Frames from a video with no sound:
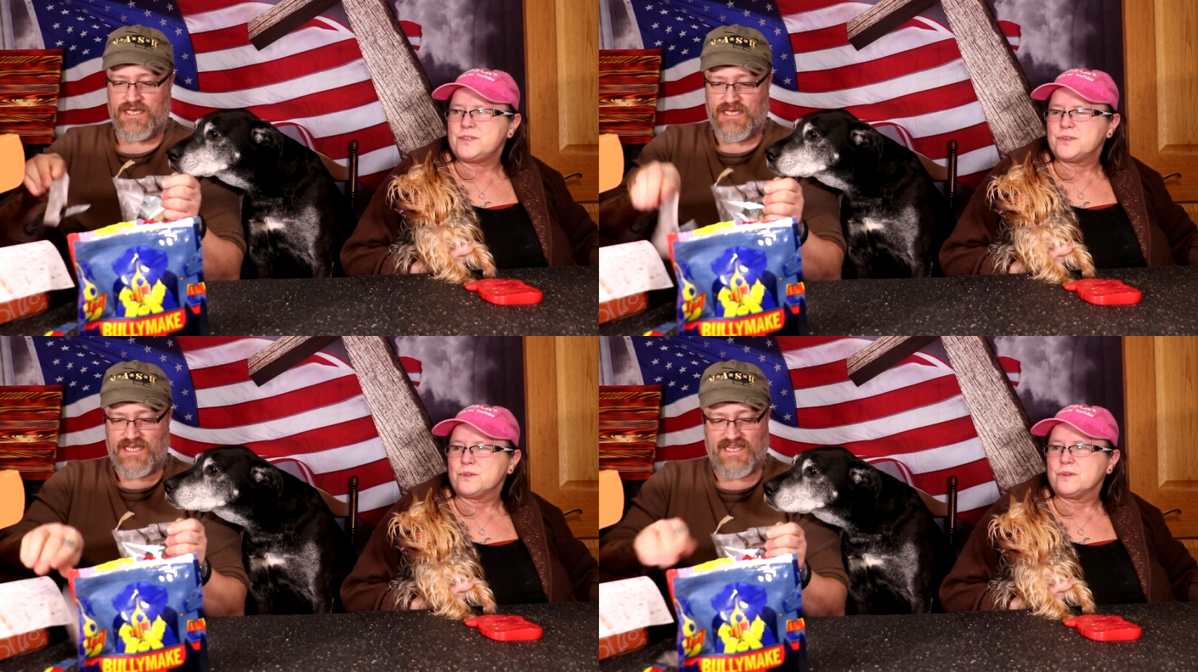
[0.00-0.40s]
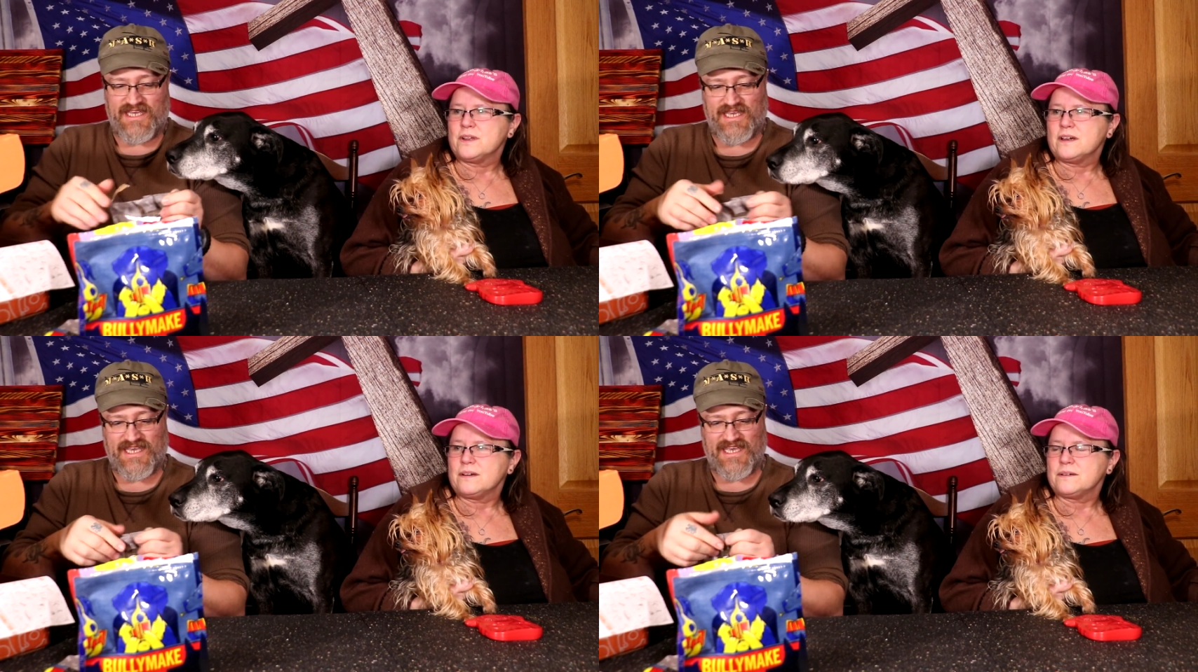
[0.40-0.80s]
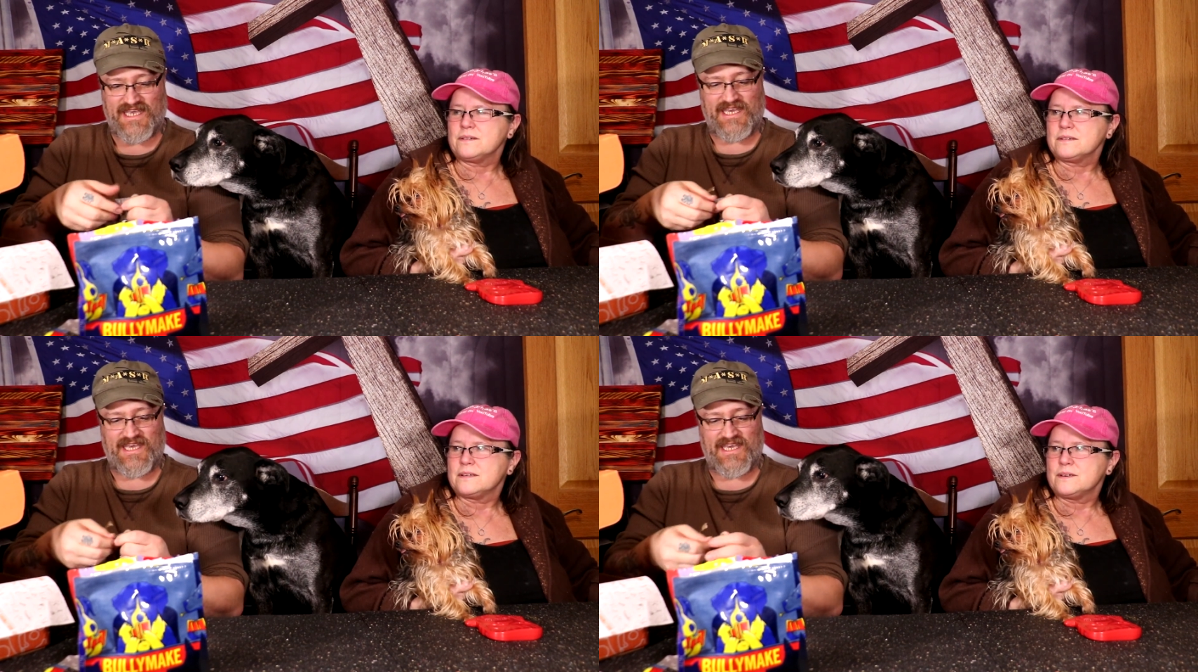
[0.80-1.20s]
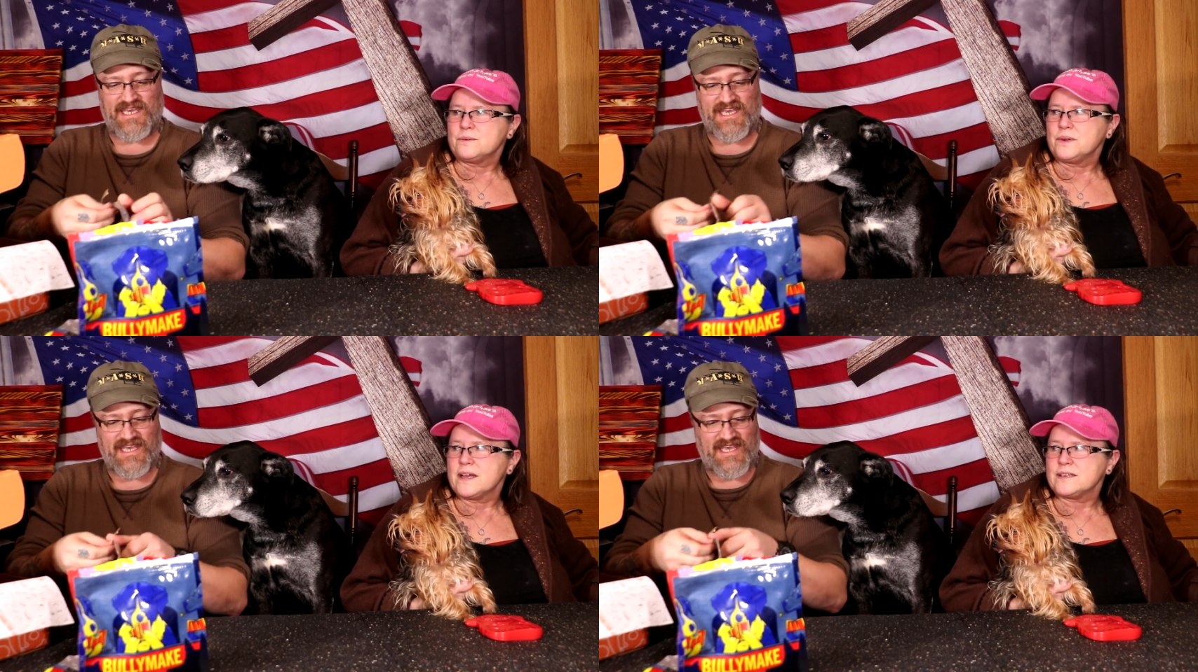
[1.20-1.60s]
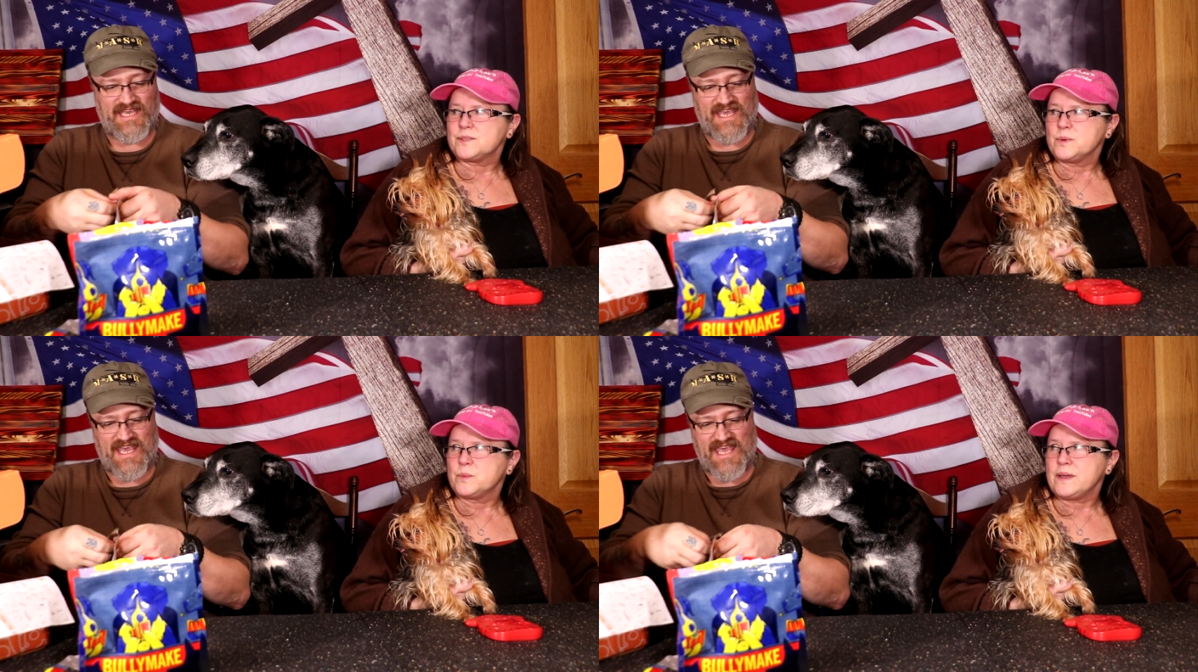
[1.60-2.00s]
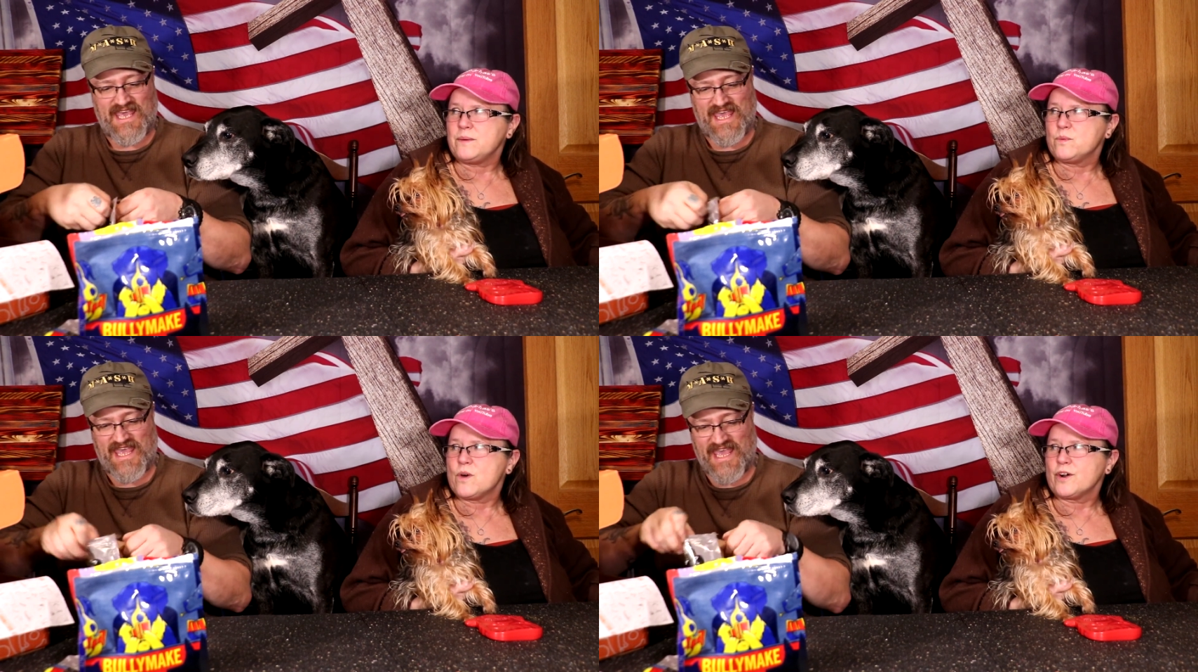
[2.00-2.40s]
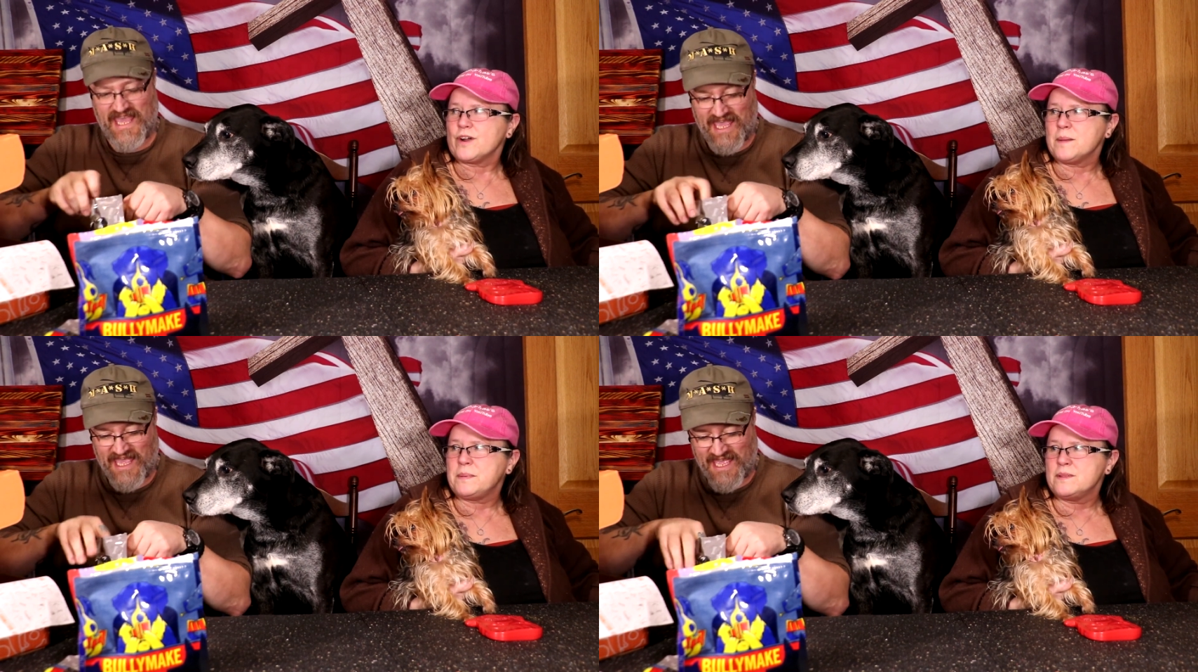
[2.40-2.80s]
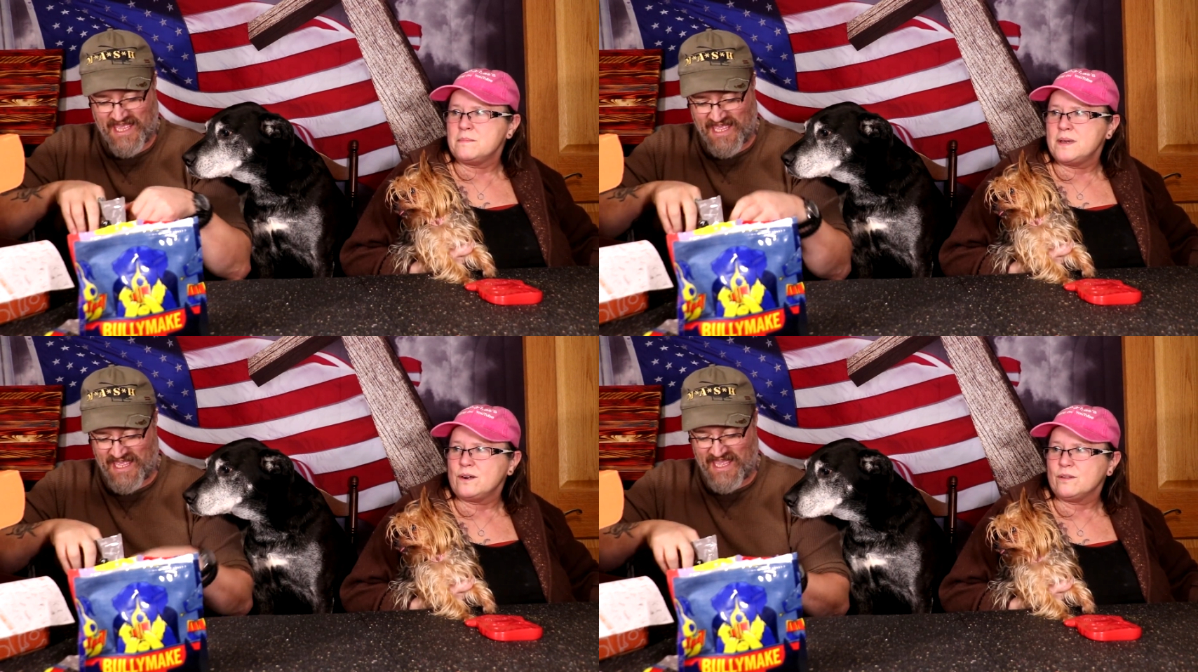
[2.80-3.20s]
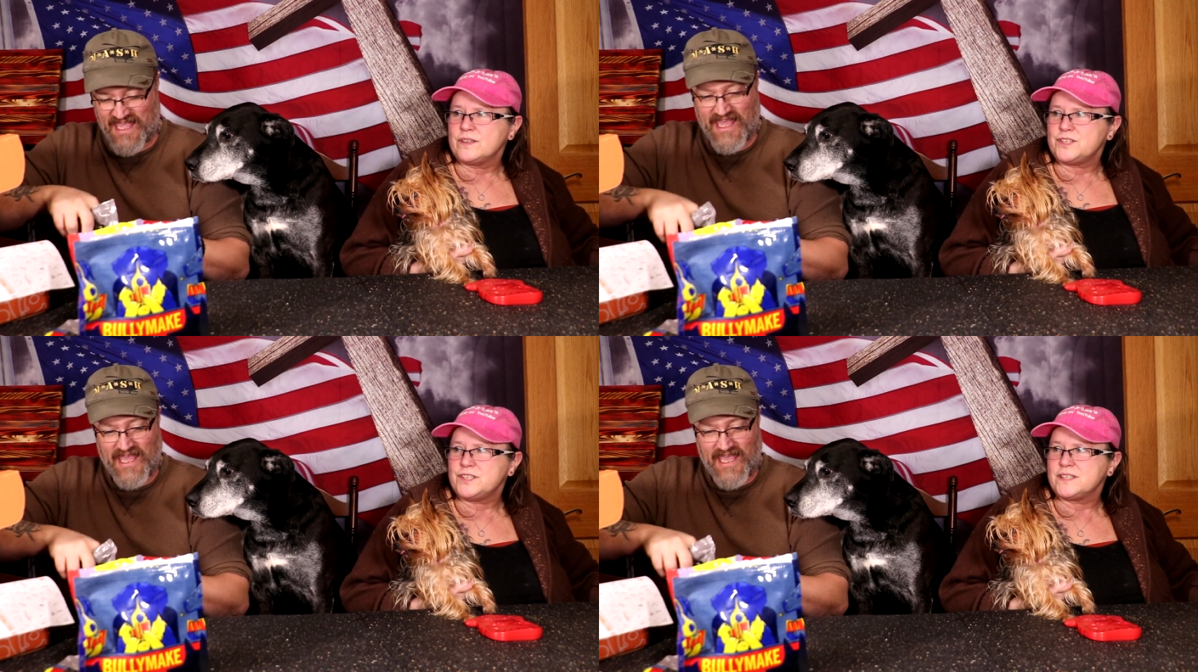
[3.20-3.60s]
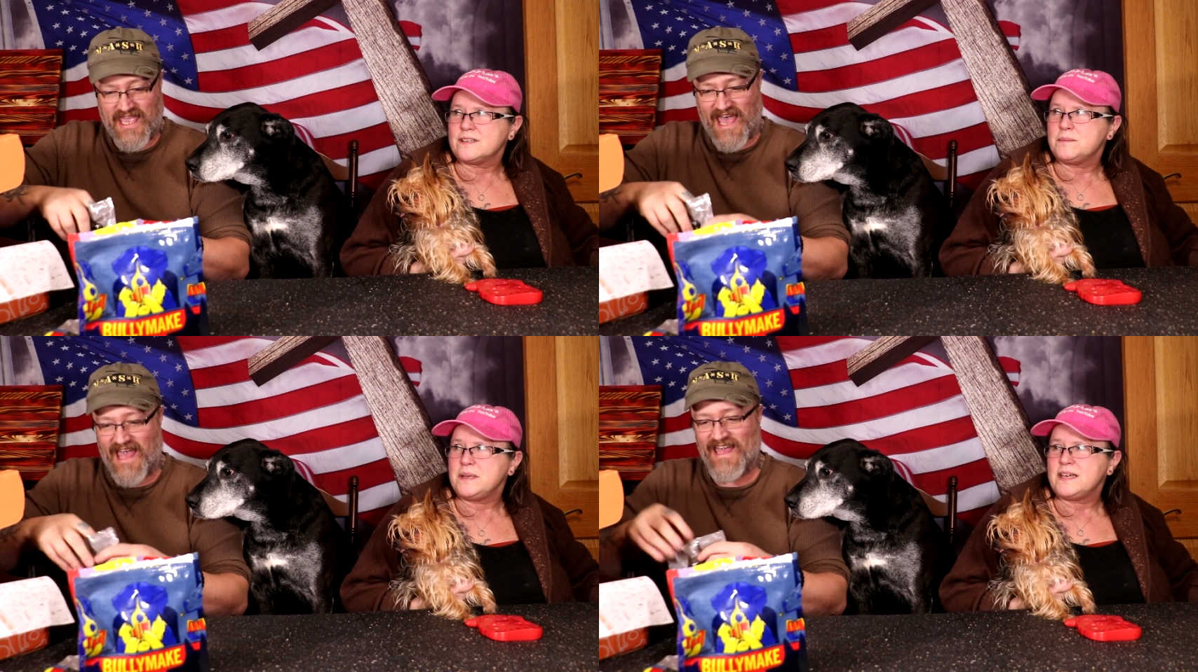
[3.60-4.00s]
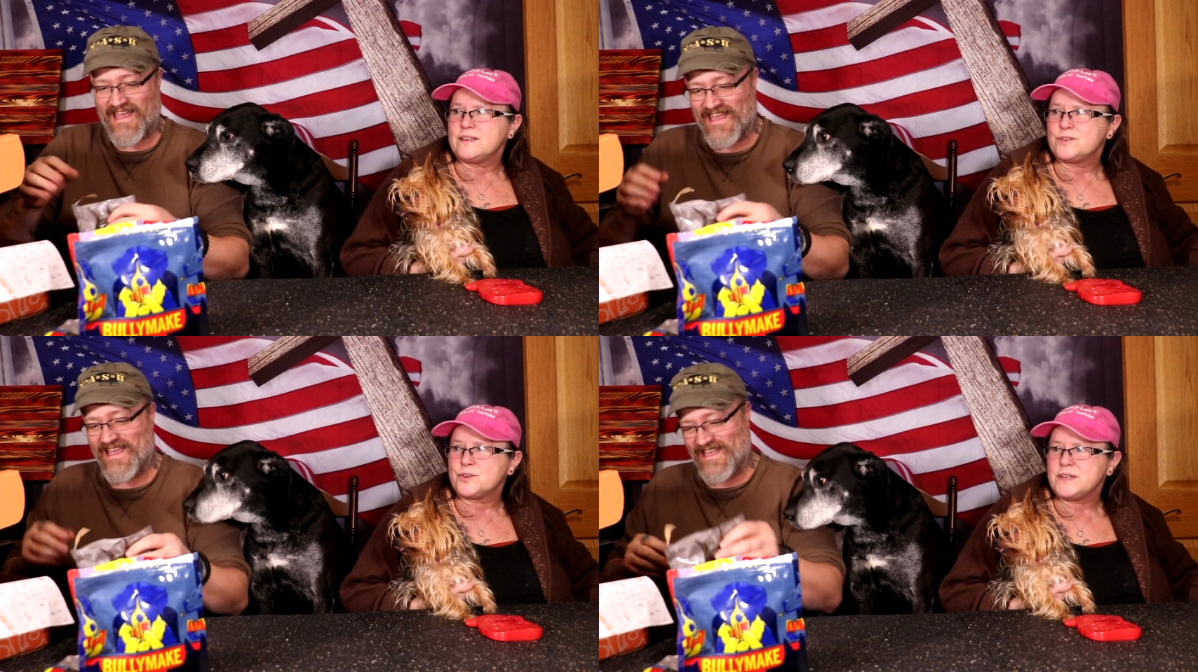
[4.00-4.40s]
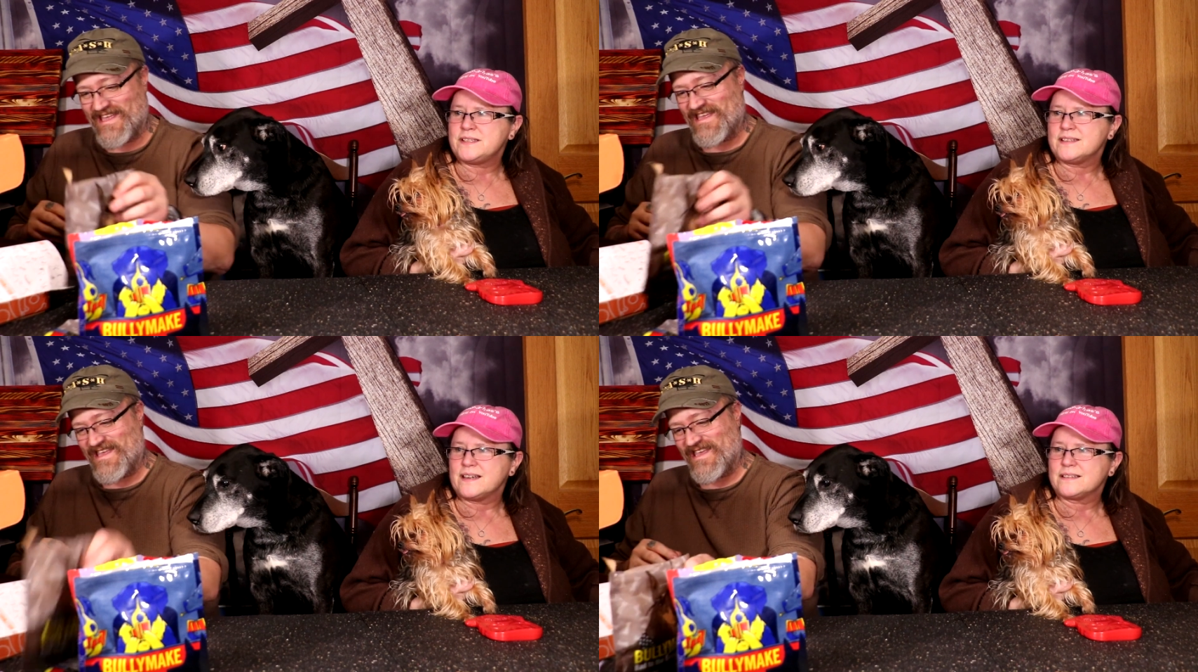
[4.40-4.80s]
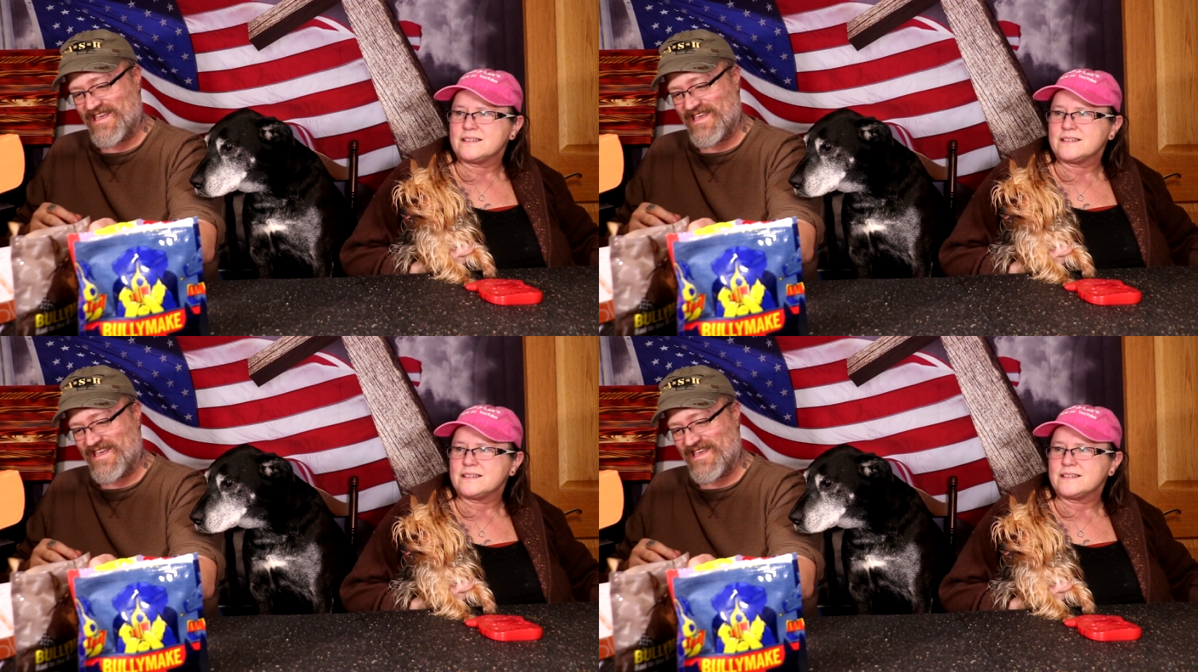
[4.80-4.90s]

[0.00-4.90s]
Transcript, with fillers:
Speaker 1: she'll uh, realize when we want her up in the middle that she's going to yeah. be getting treats next